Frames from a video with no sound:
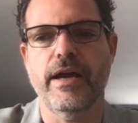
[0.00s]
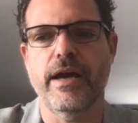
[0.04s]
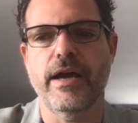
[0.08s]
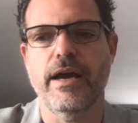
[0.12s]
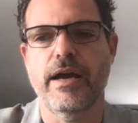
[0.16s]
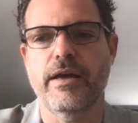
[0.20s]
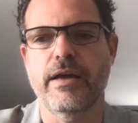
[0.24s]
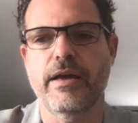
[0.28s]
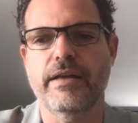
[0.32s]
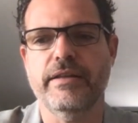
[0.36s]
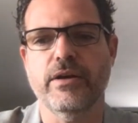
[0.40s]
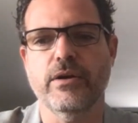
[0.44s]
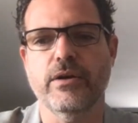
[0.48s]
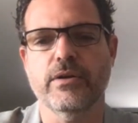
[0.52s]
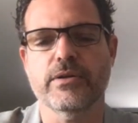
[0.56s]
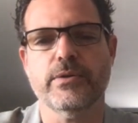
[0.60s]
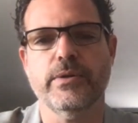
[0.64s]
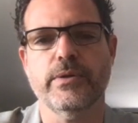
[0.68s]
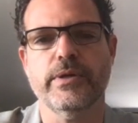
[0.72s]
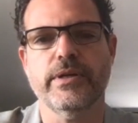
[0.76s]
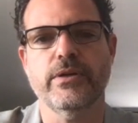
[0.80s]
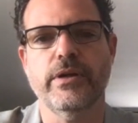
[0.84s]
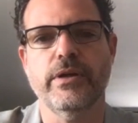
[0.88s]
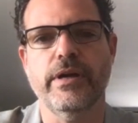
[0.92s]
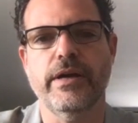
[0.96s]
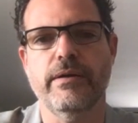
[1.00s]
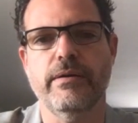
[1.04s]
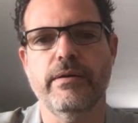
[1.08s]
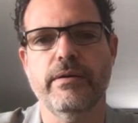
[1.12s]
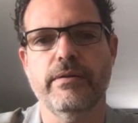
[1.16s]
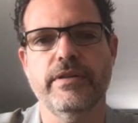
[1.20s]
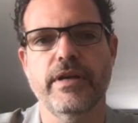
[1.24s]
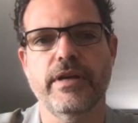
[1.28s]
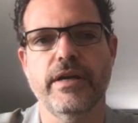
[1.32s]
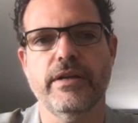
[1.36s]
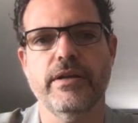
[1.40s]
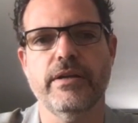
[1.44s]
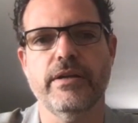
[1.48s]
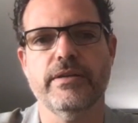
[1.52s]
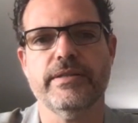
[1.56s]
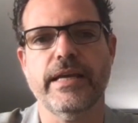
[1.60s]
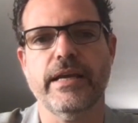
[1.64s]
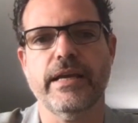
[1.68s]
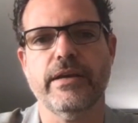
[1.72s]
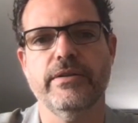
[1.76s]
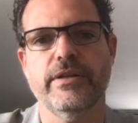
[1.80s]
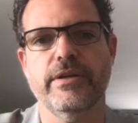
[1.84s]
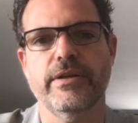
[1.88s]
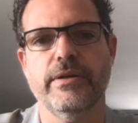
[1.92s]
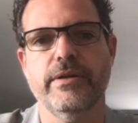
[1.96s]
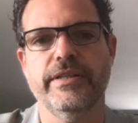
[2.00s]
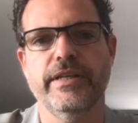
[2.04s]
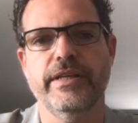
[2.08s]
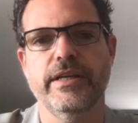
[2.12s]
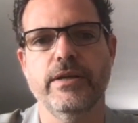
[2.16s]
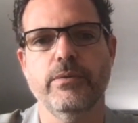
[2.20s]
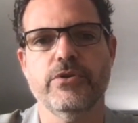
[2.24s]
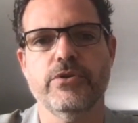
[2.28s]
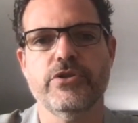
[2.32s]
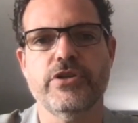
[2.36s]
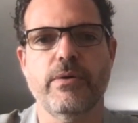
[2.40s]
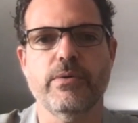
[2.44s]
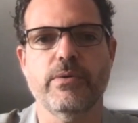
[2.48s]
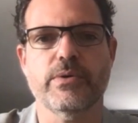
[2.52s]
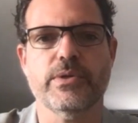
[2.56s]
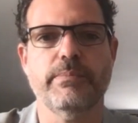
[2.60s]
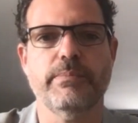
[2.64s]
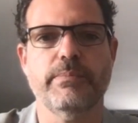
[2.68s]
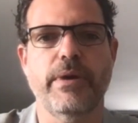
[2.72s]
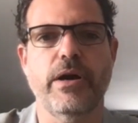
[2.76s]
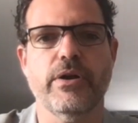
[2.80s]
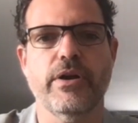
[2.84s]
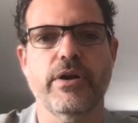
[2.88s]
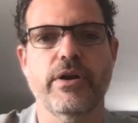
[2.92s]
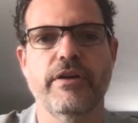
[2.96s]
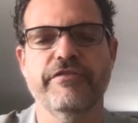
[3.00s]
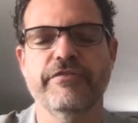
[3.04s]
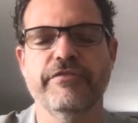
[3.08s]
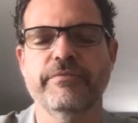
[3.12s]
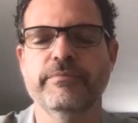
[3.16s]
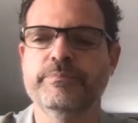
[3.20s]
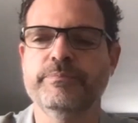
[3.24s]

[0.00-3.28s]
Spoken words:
And they also done a secondary deal, which I was part of.